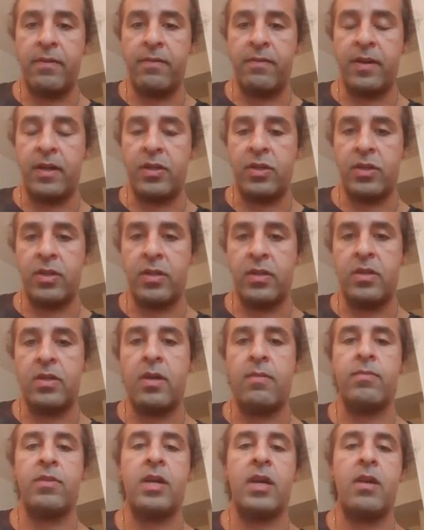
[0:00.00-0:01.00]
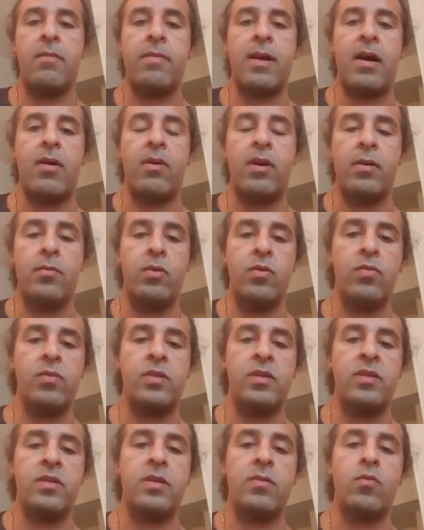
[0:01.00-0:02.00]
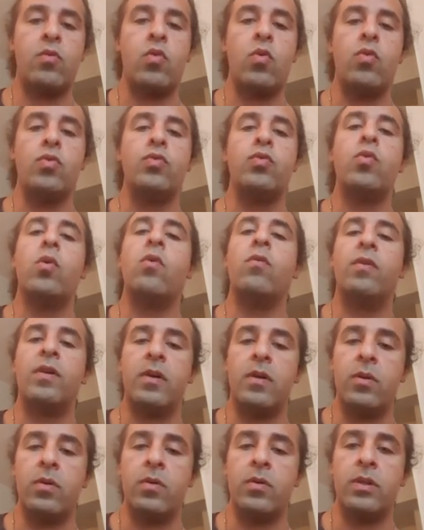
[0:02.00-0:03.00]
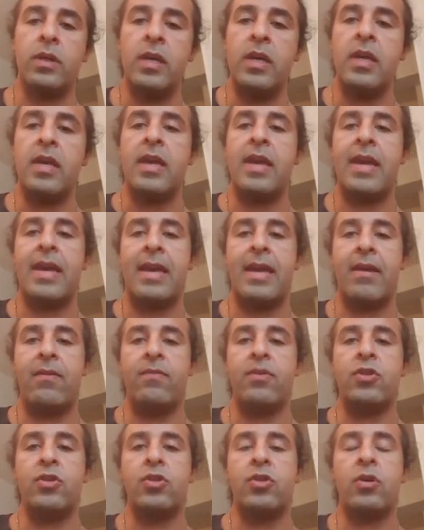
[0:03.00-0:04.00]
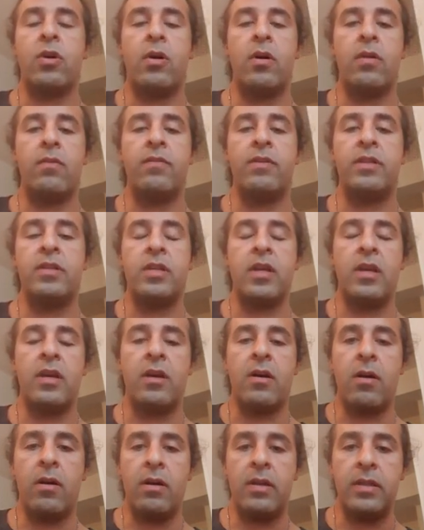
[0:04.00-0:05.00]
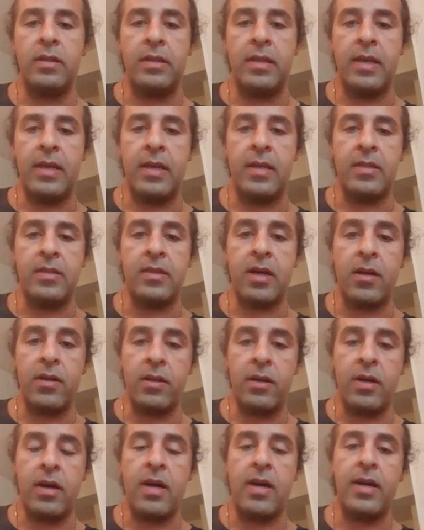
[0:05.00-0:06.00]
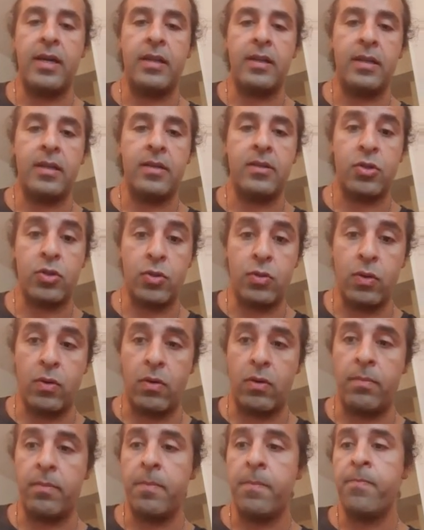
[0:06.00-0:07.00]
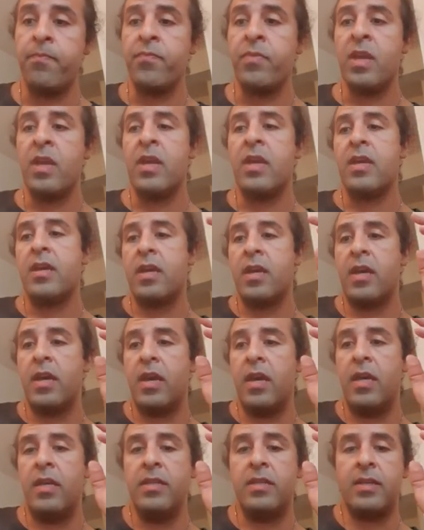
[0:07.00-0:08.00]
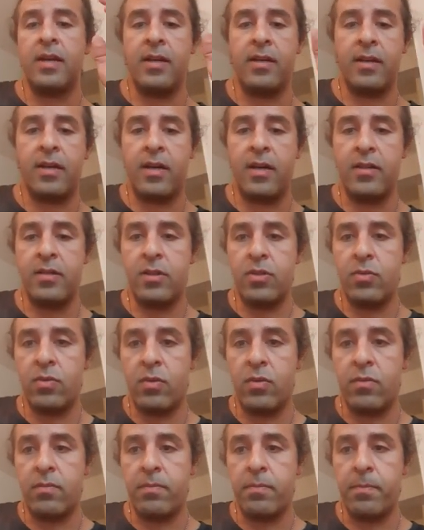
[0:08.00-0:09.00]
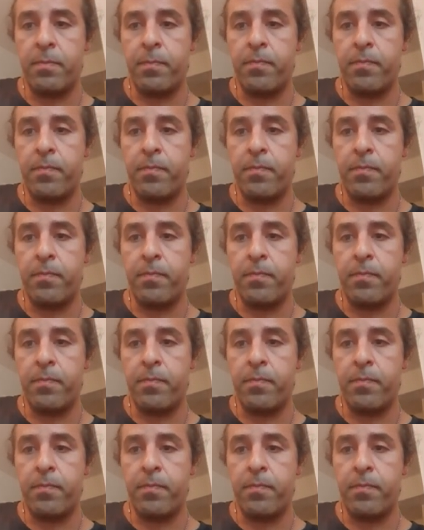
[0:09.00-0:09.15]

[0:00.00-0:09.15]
infections, sometimes our immune system go to overload, which they call it the cytokine storm. In cytokine storm,